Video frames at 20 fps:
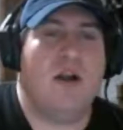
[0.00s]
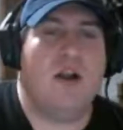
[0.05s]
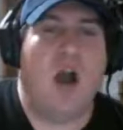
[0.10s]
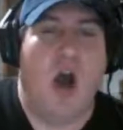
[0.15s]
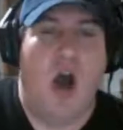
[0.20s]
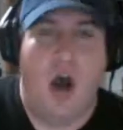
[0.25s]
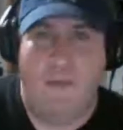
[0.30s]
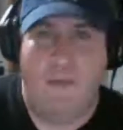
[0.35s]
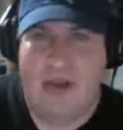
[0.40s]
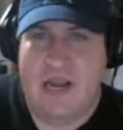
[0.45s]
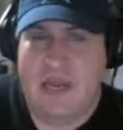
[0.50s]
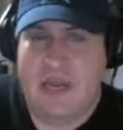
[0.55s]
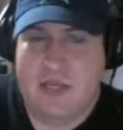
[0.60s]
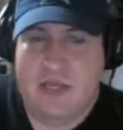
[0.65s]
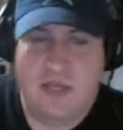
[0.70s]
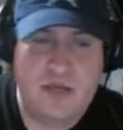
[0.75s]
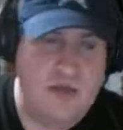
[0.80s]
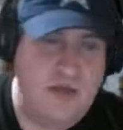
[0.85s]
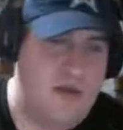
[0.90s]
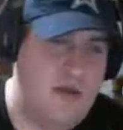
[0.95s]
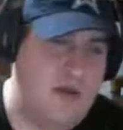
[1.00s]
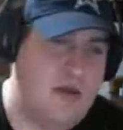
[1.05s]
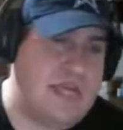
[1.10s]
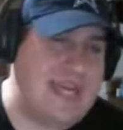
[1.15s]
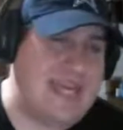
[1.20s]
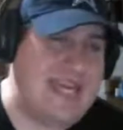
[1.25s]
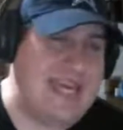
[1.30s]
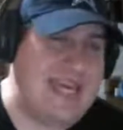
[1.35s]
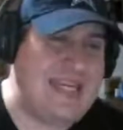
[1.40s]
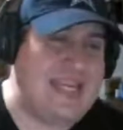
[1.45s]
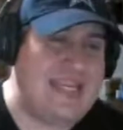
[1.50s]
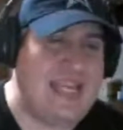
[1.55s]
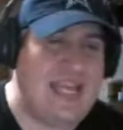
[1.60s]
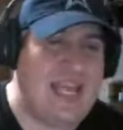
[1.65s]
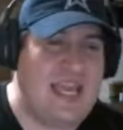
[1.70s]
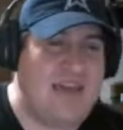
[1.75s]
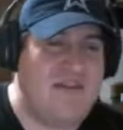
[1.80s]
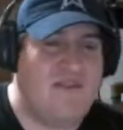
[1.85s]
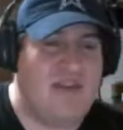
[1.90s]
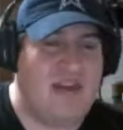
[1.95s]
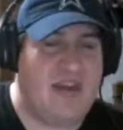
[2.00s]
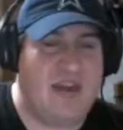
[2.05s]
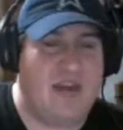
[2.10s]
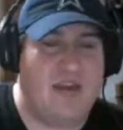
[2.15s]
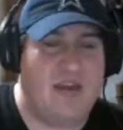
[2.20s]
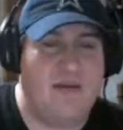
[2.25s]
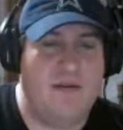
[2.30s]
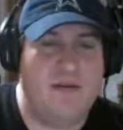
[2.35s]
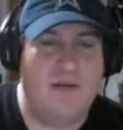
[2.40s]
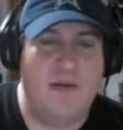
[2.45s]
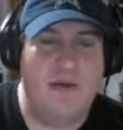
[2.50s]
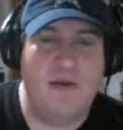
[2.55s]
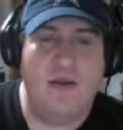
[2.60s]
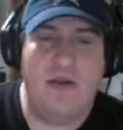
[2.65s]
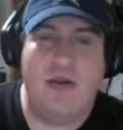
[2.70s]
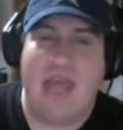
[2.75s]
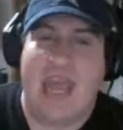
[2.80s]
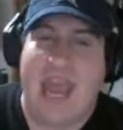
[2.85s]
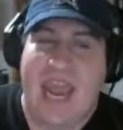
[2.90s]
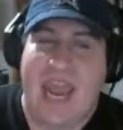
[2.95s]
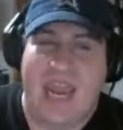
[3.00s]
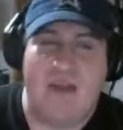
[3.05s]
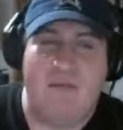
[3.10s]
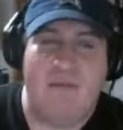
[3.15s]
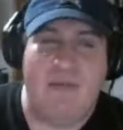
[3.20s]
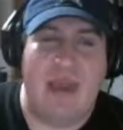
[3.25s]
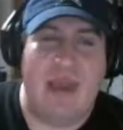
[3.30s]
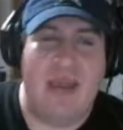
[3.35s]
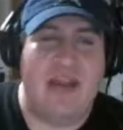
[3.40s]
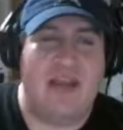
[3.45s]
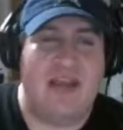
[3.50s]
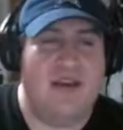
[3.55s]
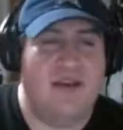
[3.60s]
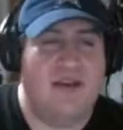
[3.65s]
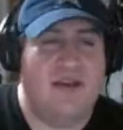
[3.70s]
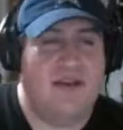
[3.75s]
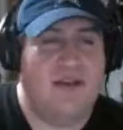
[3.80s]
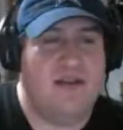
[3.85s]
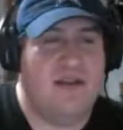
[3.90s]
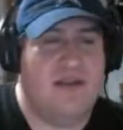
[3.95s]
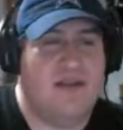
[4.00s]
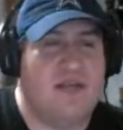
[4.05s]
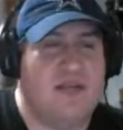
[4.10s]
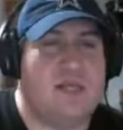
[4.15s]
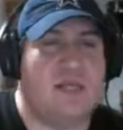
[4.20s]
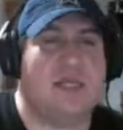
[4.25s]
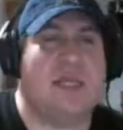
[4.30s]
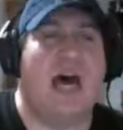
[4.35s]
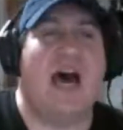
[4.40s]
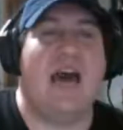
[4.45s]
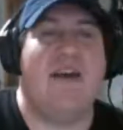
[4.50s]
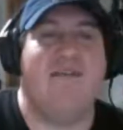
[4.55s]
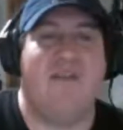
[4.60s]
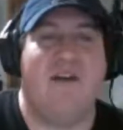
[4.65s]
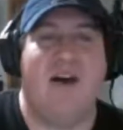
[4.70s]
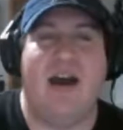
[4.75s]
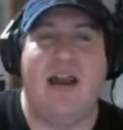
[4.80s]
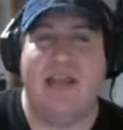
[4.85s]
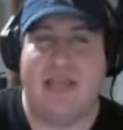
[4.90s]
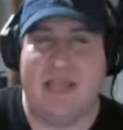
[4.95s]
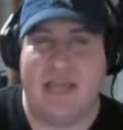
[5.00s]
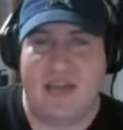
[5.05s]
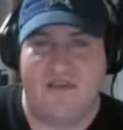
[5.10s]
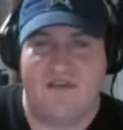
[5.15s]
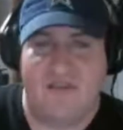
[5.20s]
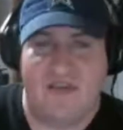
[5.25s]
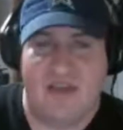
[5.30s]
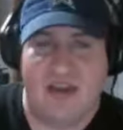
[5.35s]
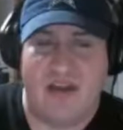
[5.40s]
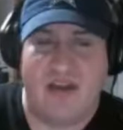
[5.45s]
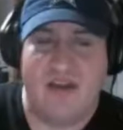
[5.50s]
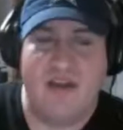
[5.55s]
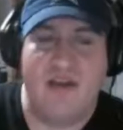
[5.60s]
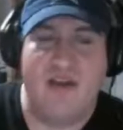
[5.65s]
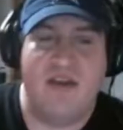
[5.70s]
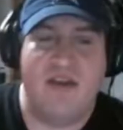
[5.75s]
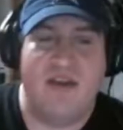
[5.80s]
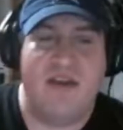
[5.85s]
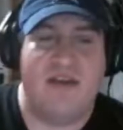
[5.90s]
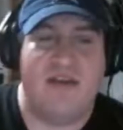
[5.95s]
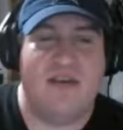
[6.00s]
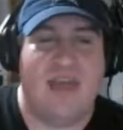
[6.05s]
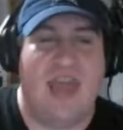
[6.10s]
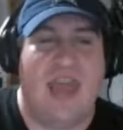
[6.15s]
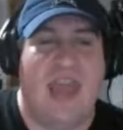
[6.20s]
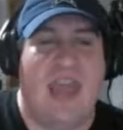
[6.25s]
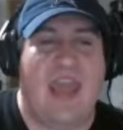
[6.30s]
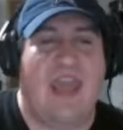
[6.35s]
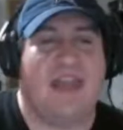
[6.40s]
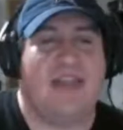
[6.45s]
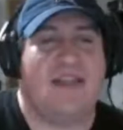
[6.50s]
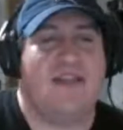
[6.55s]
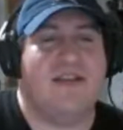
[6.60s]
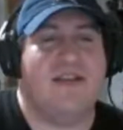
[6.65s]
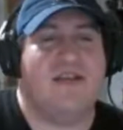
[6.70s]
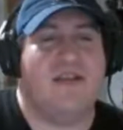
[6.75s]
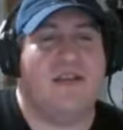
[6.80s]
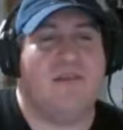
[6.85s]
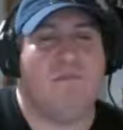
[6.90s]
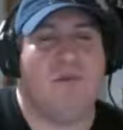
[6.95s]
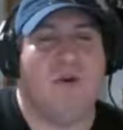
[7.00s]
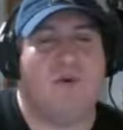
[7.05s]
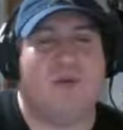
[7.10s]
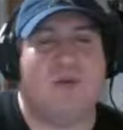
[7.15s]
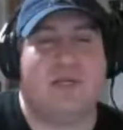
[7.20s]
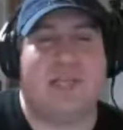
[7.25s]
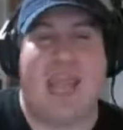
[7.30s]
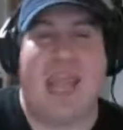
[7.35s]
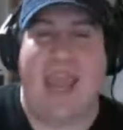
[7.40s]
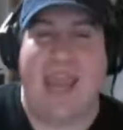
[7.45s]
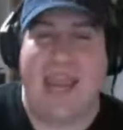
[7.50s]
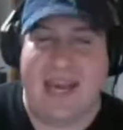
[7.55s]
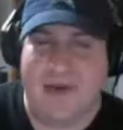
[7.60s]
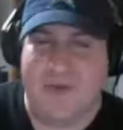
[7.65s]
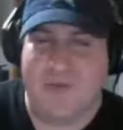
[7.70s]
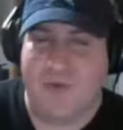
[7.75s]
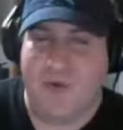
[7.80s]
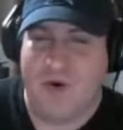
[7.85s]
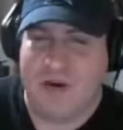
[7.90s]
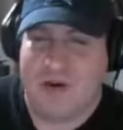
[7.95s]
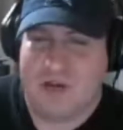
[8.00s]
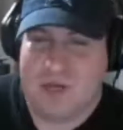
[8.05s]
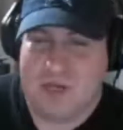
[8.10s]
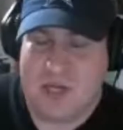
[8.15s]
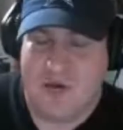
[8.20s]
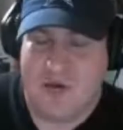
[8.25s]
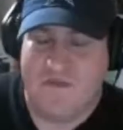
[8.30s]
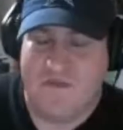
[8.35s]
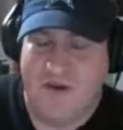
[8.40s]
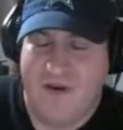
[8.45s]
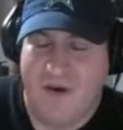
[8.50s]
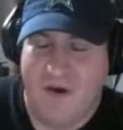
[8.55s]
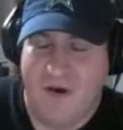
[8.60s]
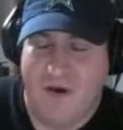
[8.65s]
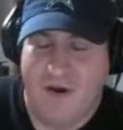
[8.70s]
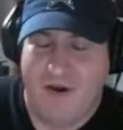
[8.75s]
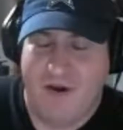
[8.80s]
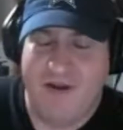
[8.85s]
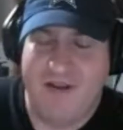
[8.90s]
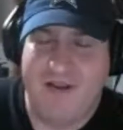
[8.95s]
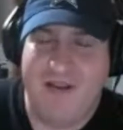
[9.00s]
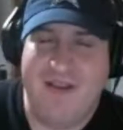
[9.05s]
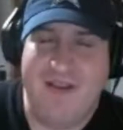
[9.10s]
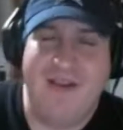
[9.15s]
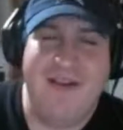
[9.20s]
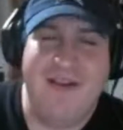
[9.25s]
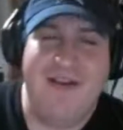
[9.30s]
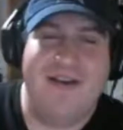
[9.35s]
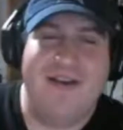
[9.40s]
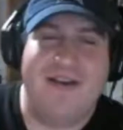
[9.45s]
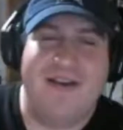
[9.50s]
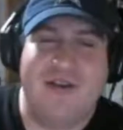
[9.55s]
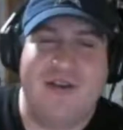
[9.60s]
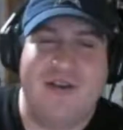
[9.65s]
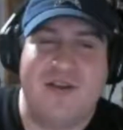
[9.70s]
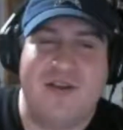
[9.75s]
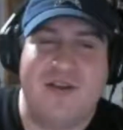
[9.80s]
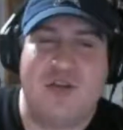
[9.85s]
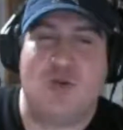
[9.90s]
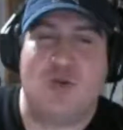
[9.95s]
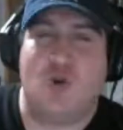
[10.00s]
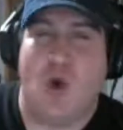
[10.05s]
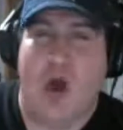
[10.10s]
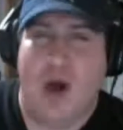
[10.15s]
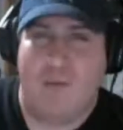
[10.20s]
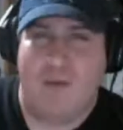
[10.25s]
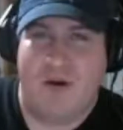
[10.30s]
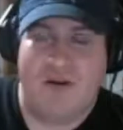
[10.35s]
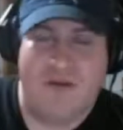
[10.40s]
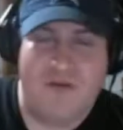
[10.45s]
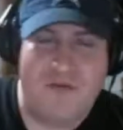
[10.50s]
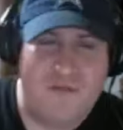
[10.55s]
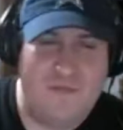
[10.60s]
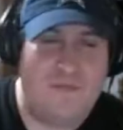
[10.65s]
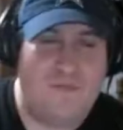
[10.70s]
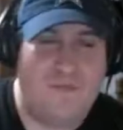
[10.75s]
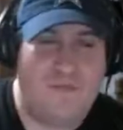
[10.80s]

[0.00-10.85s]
comedies, kids TV, animated, sci-fi TV, and the most hated one so far, drama.